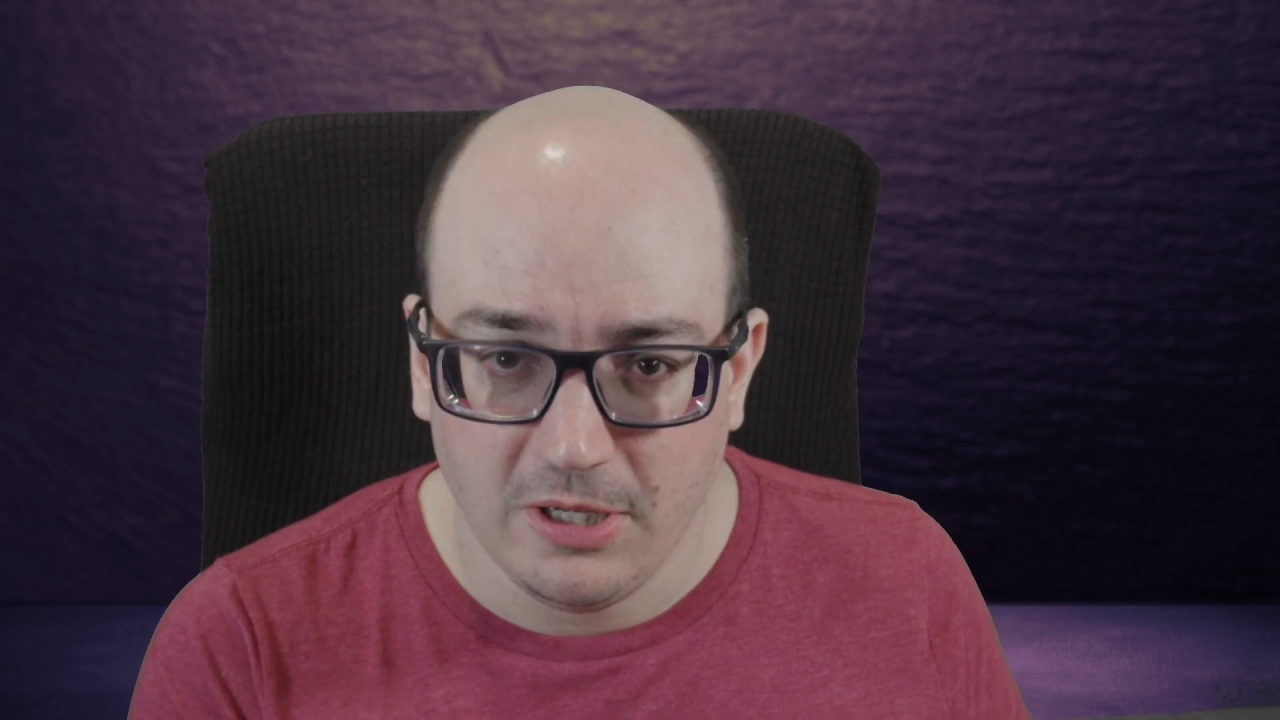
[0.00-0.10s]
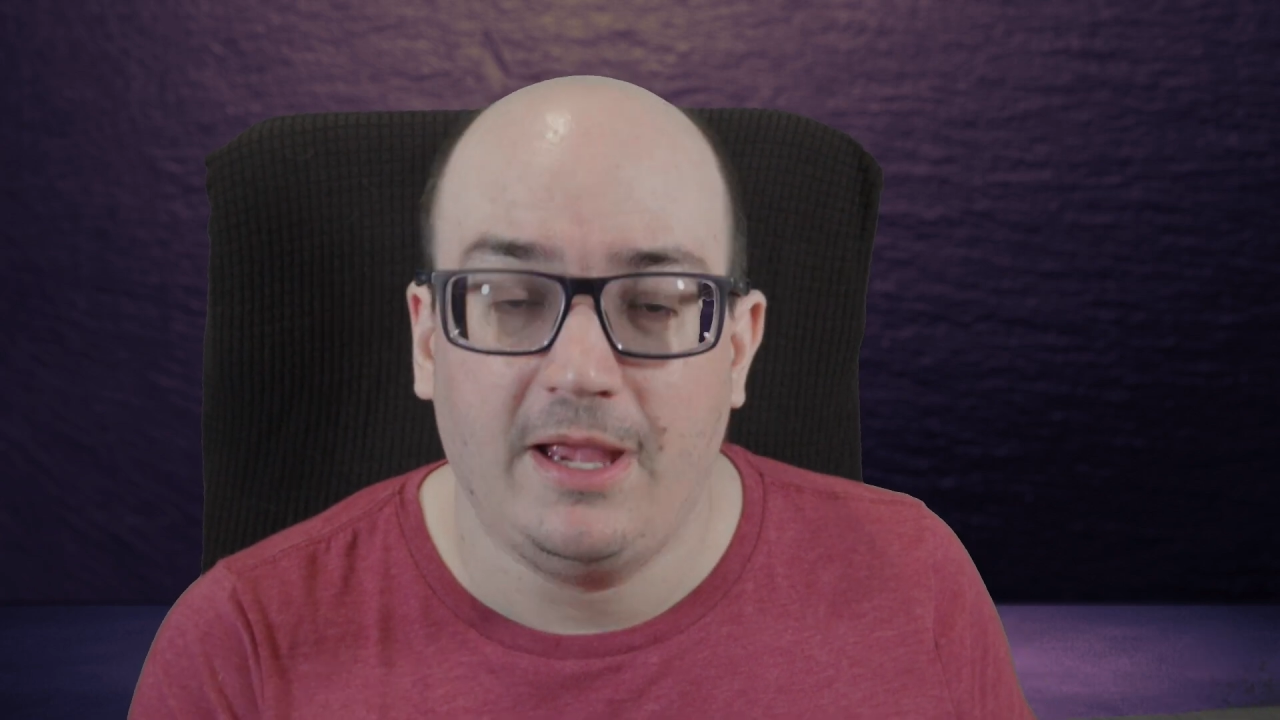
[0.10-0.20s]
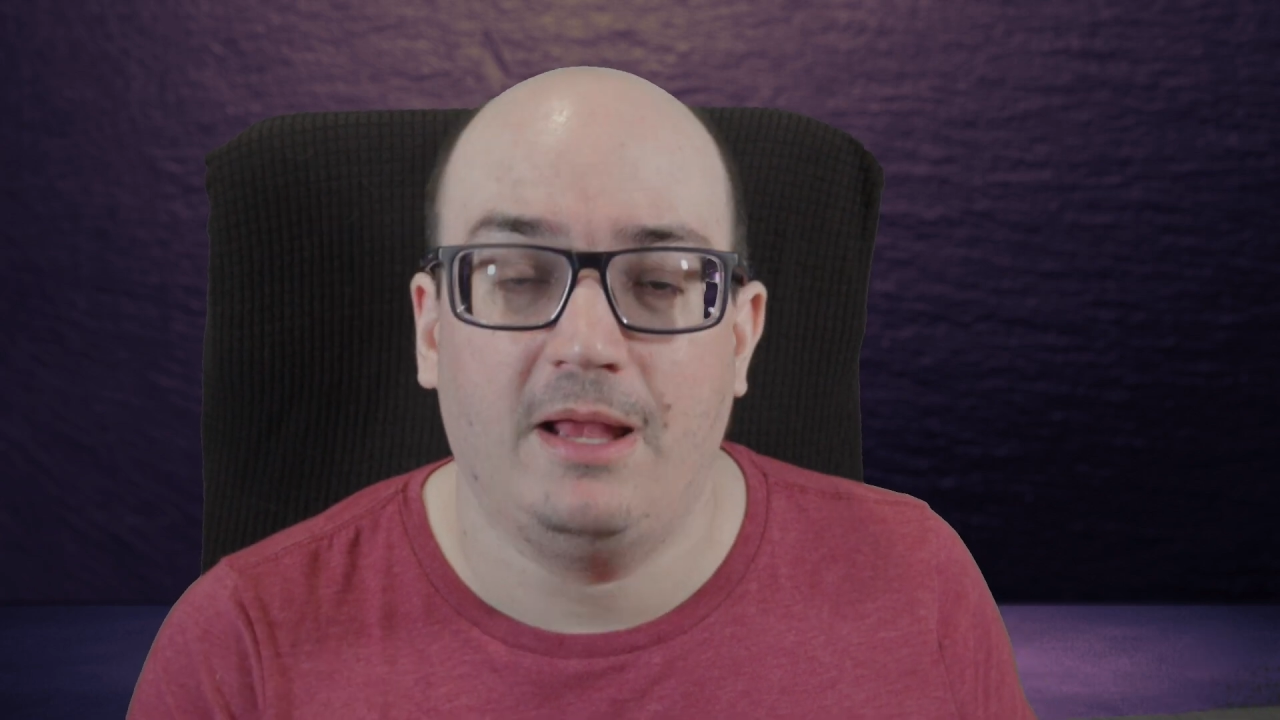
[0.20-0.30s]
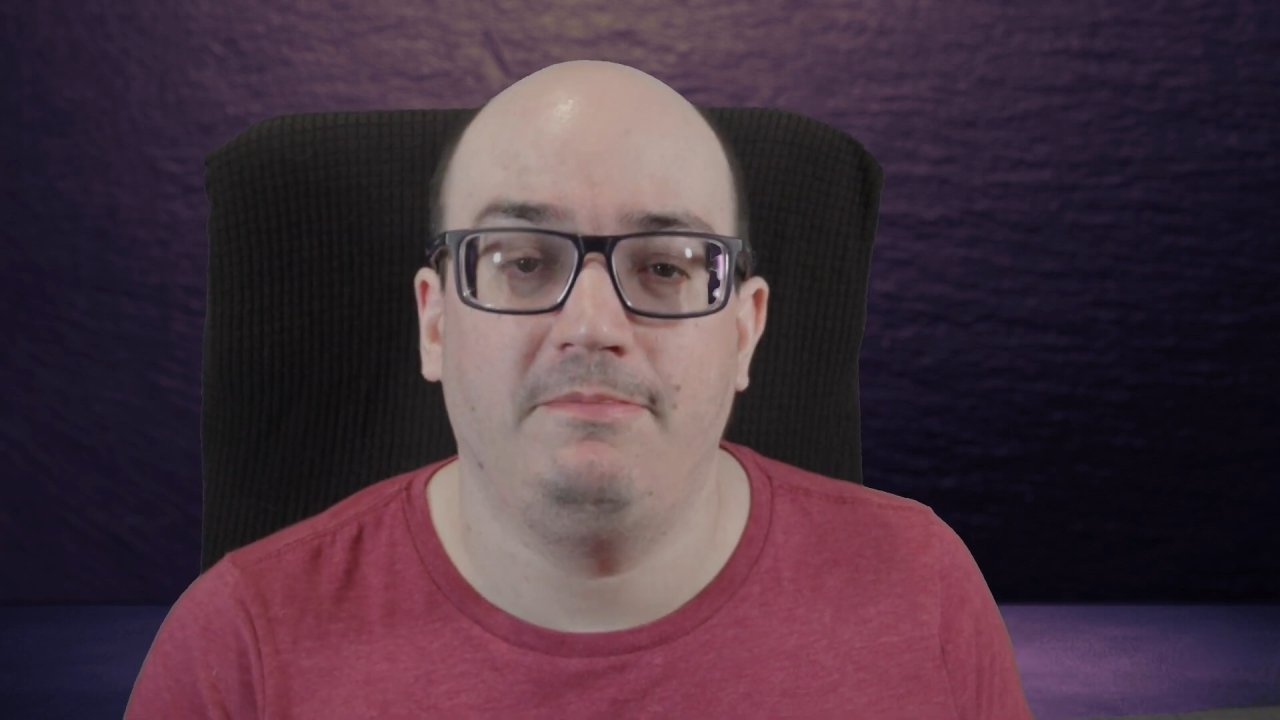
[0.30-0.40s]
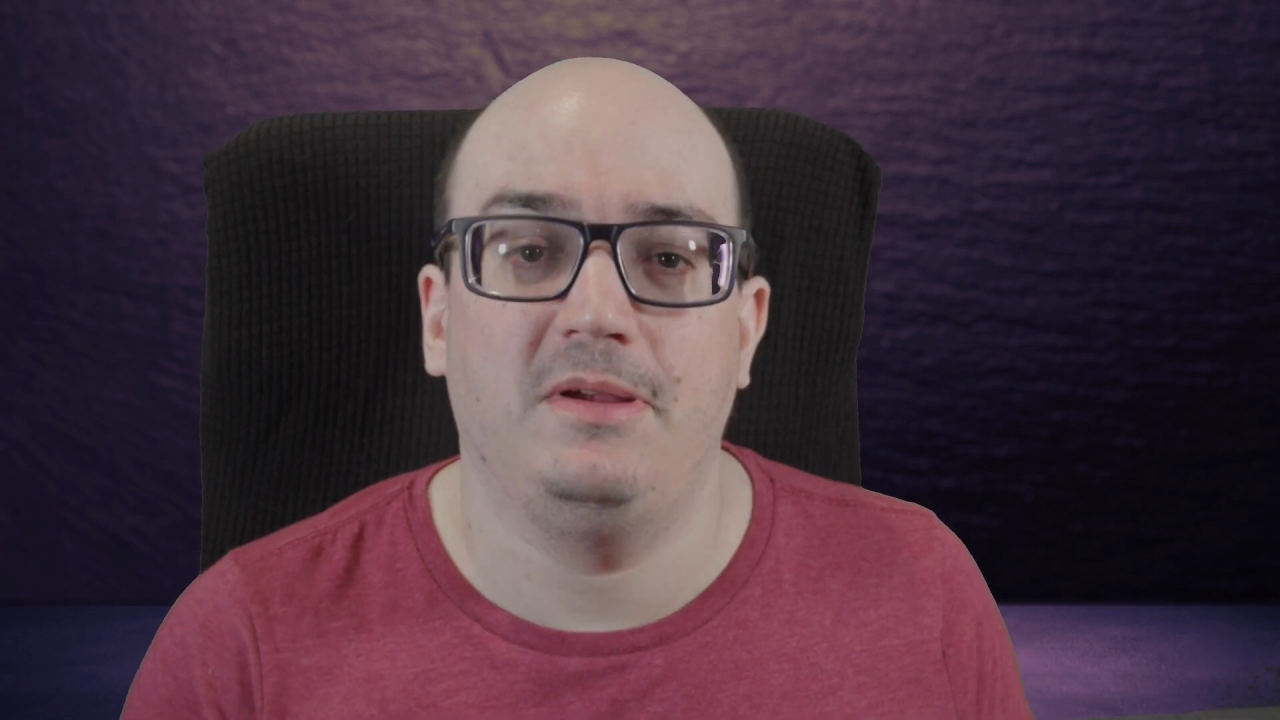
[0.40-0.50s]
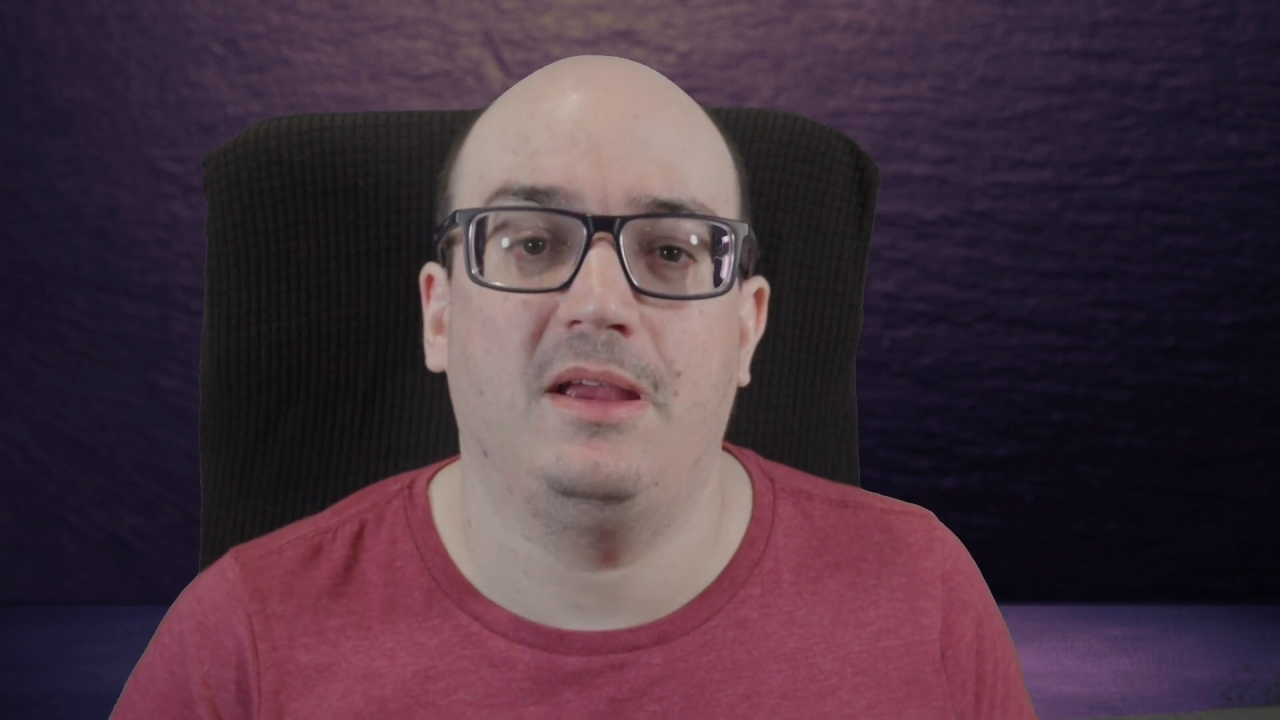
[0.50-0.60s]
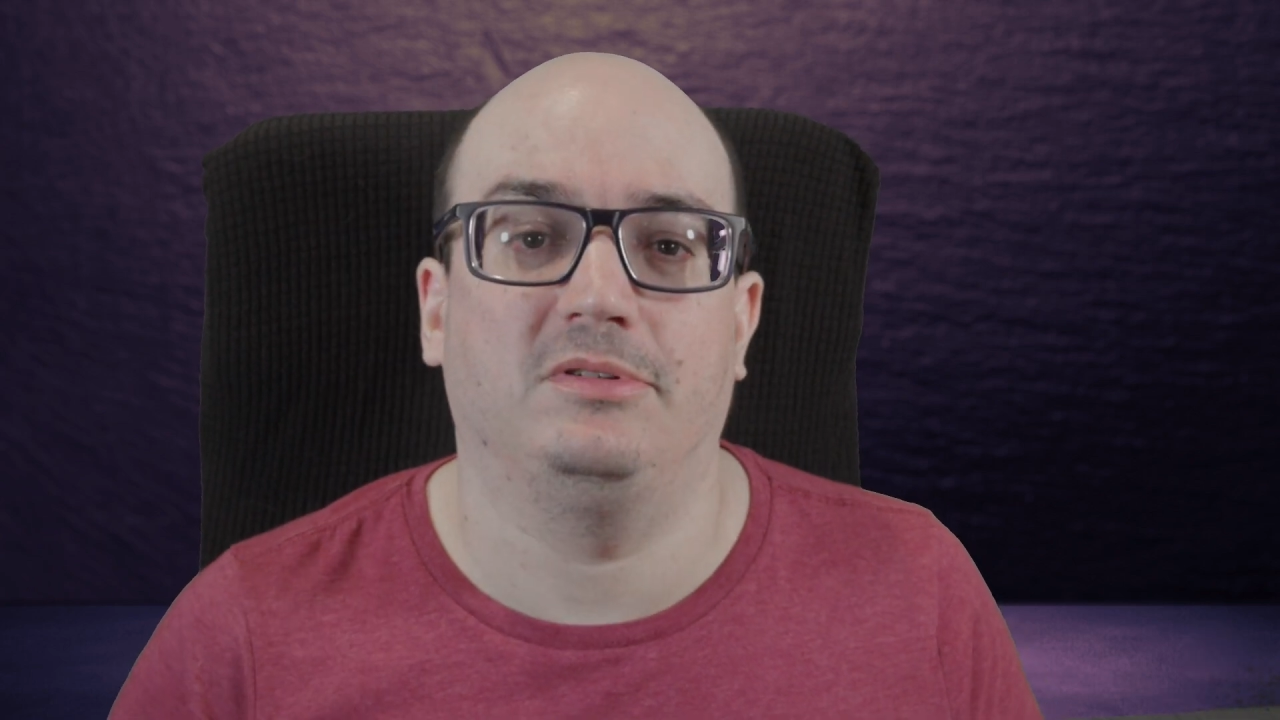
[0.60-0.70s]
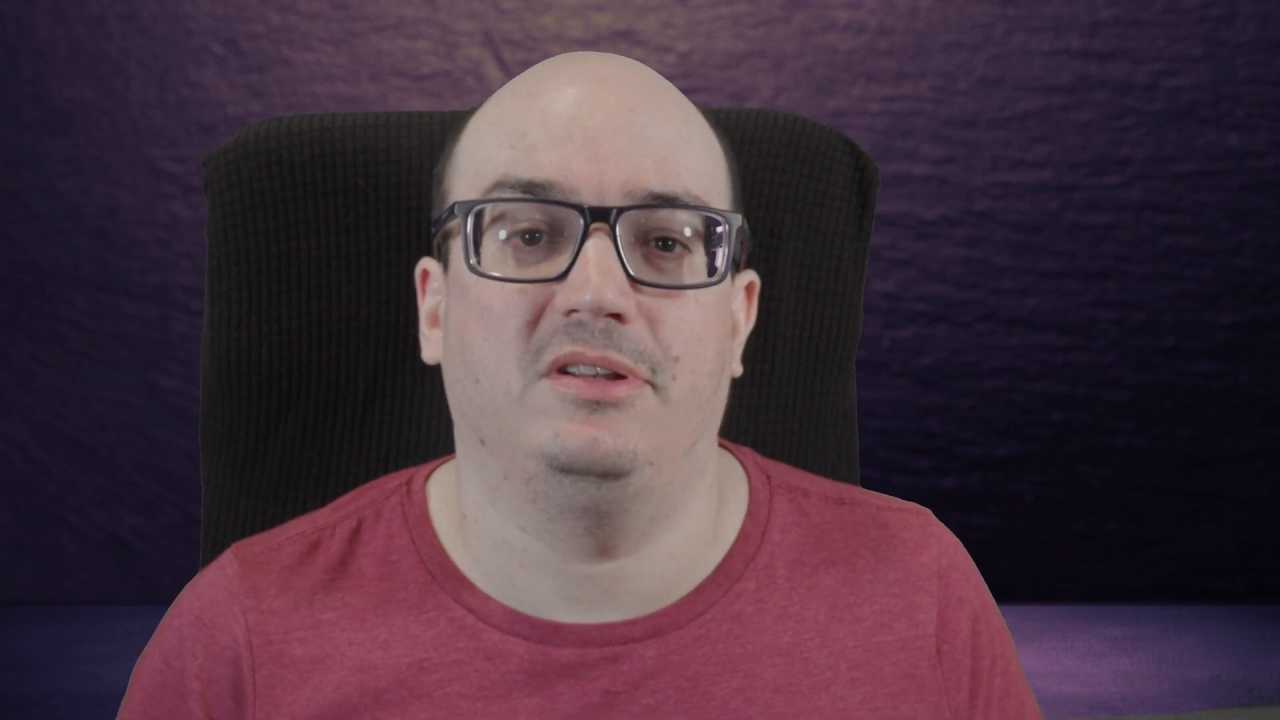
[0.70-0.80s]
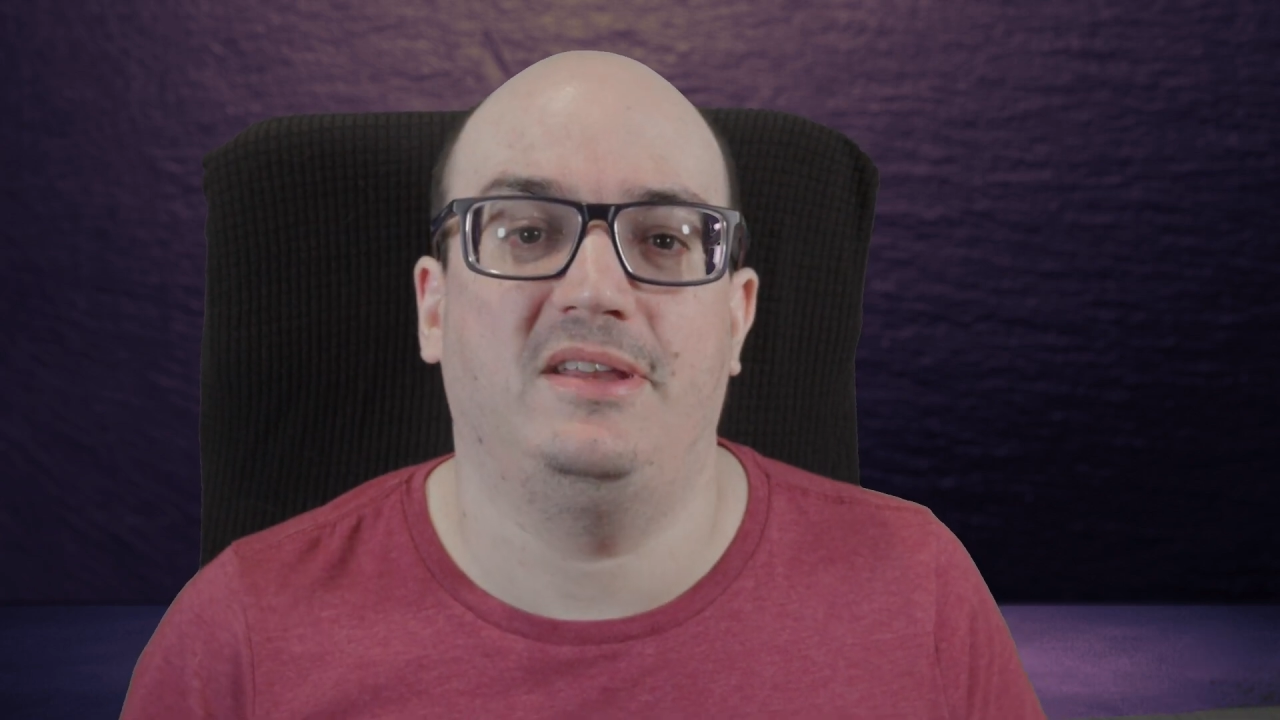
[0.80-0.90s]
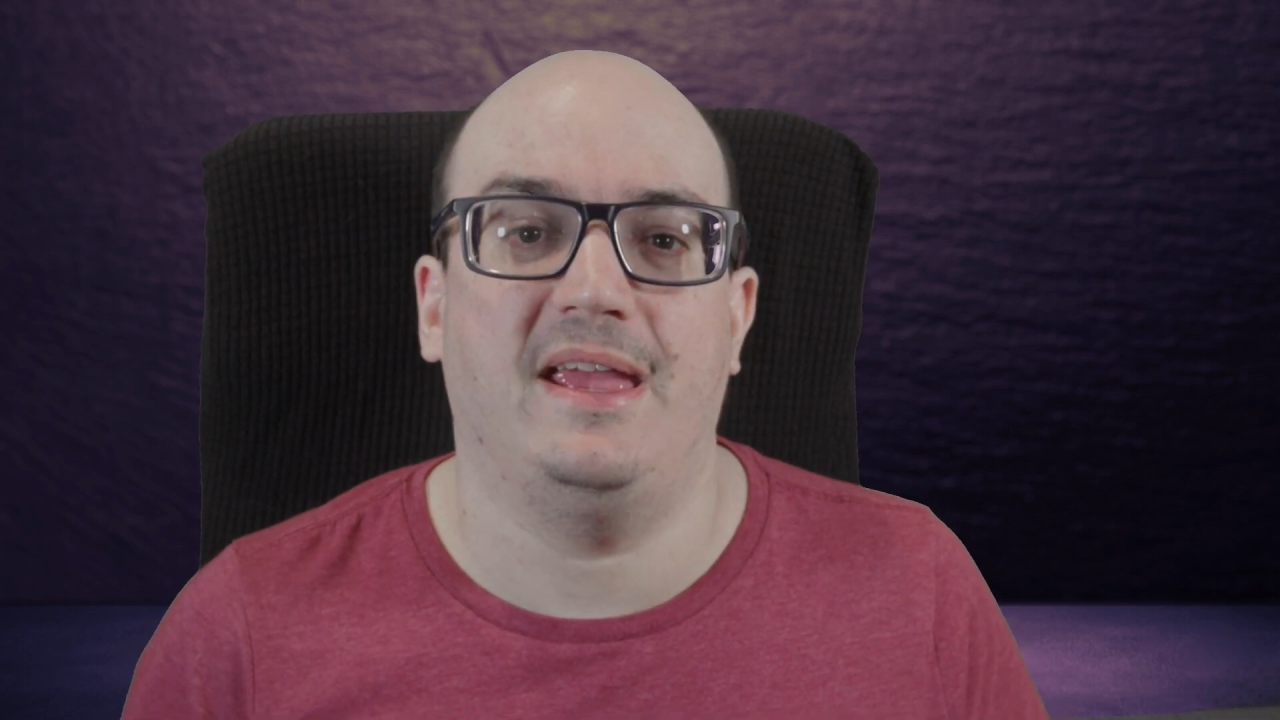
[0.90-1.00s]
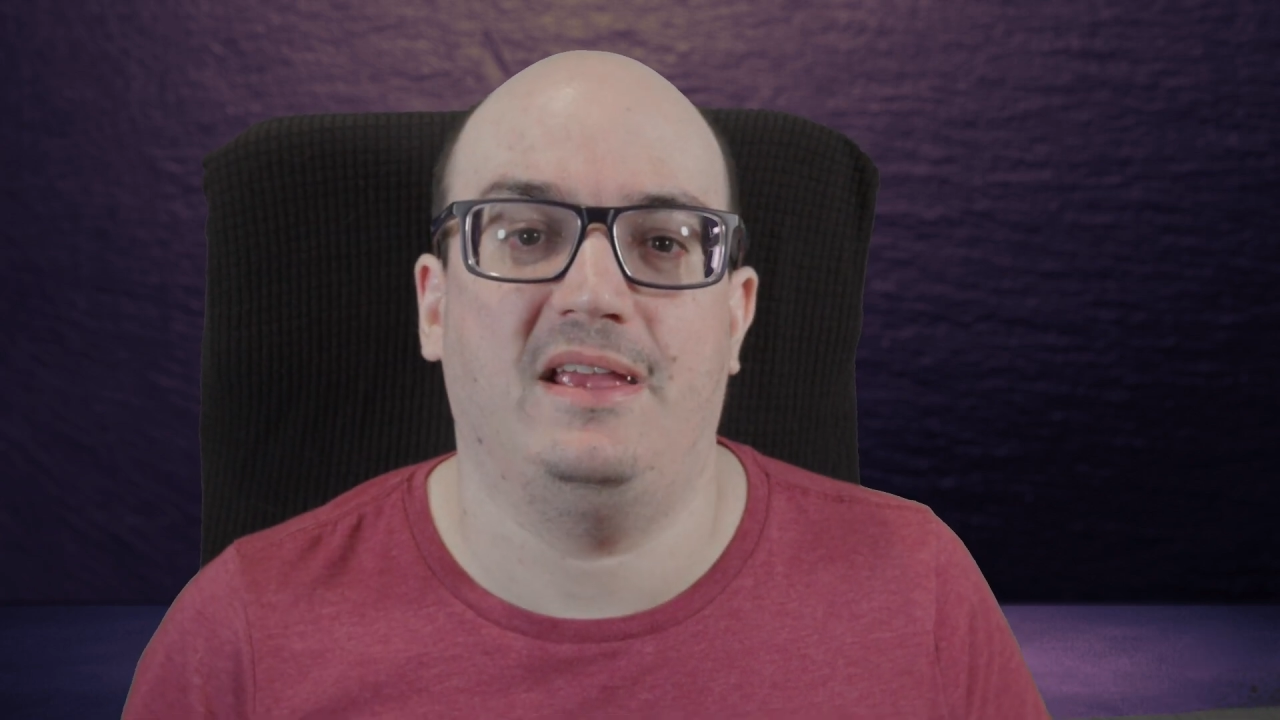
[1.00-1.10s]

and being able to take